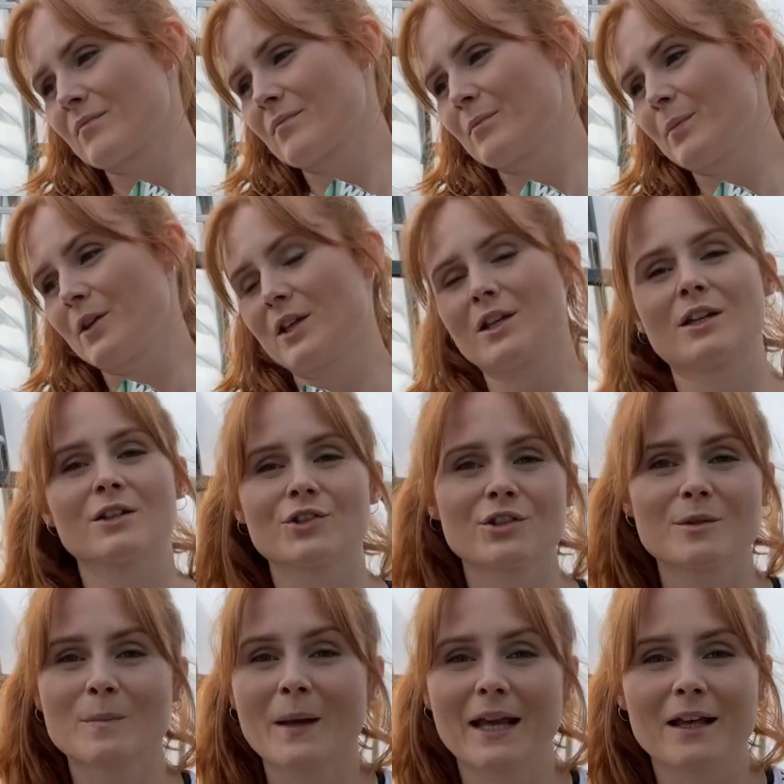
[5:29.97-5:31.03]
But you can
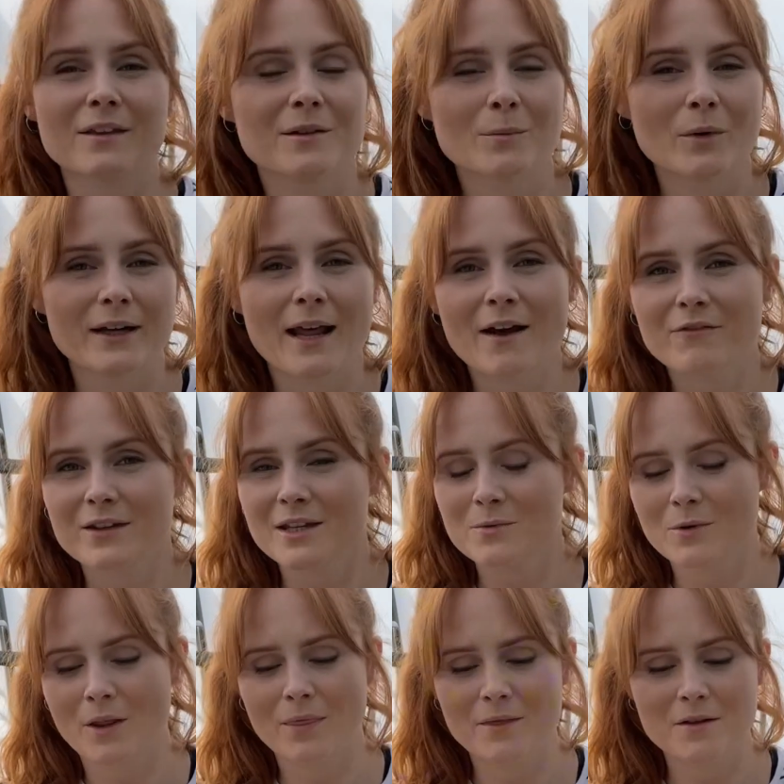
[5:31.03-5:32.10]
just pick them whenever you
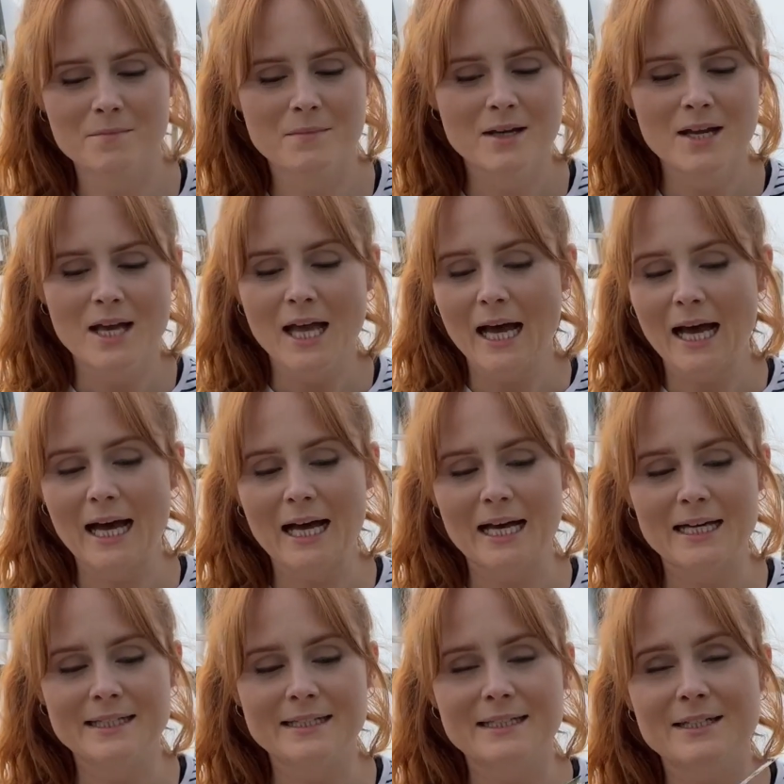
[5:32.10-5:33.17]
want them,
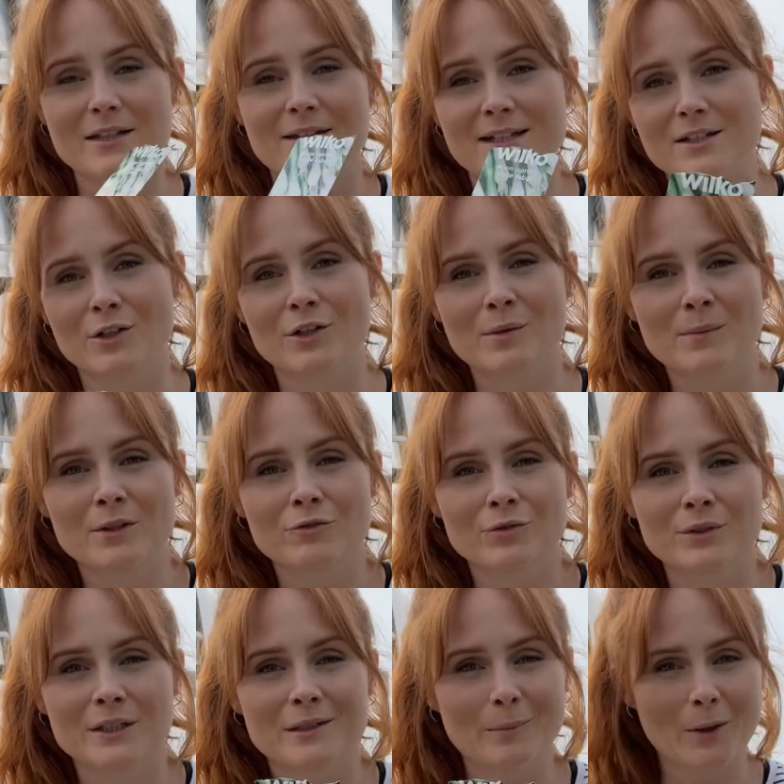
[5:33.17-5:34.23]
and these are going to be
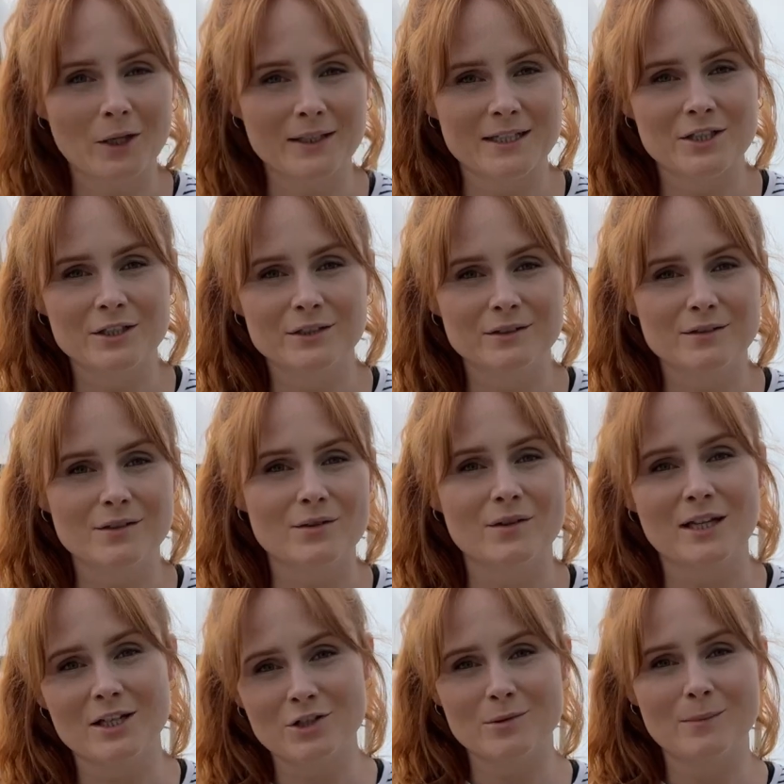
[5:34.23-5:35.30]
grown in the polytunnel, so
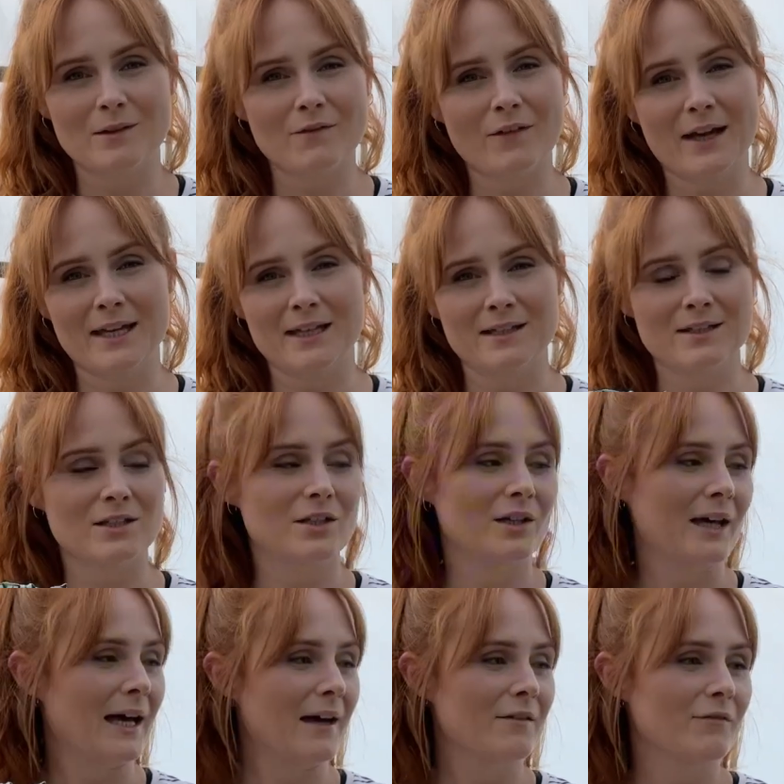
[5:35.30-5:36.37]
they should be fine to
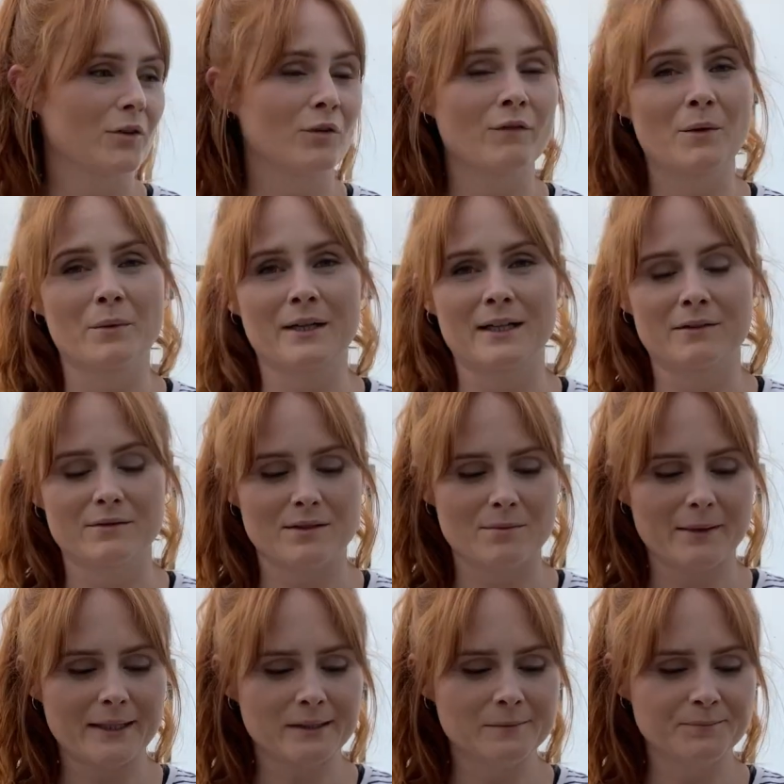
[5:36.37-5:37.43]
have over winter as
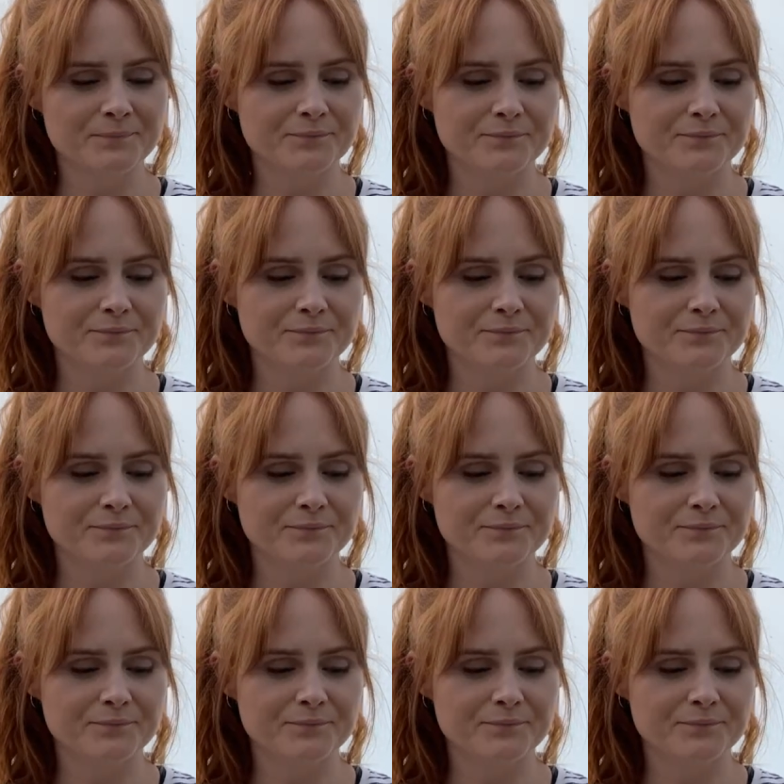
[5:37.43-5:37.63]
well.